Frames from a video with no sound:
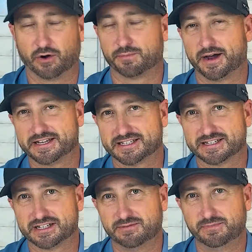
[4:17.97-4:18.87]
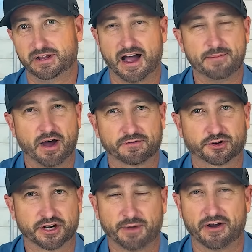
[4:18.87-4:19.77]
Now, with my system, I'm off
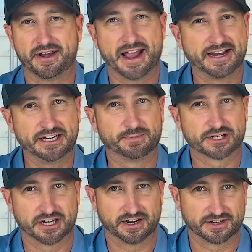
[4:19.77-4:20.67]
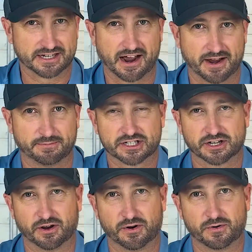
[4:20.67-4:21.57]
grid about 90% of the time.
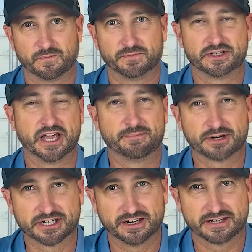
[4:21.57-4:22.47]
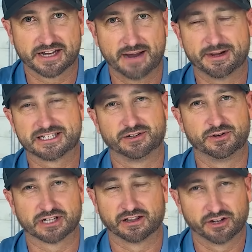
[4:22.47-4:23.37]
So 10% of the time, I still
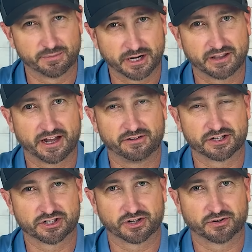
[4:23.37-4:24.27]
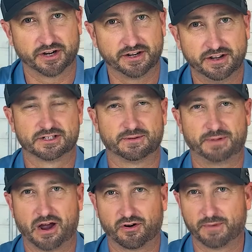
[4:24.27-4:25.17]
use a little bit of that electric grid to
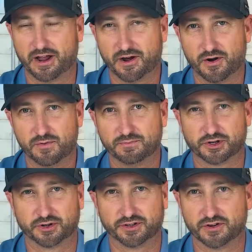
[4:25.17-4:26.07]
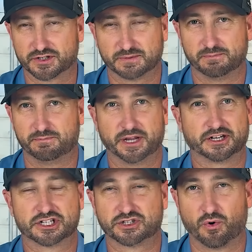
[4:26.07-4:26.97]
power my home during those
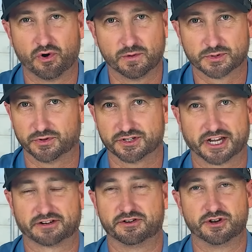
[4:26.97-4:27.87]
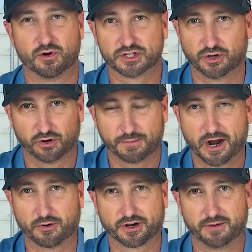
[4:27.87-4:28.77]
big storms where there's like no solar
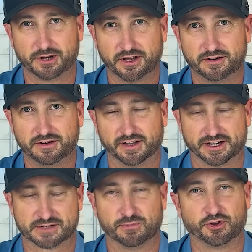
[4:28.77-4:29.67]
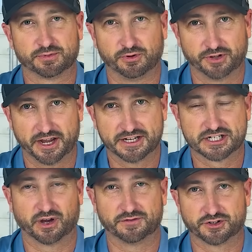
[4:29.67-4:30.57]
power coming in, and it's multiple
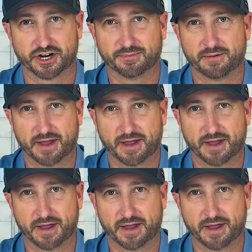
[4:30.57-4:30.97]
days, so I've drained my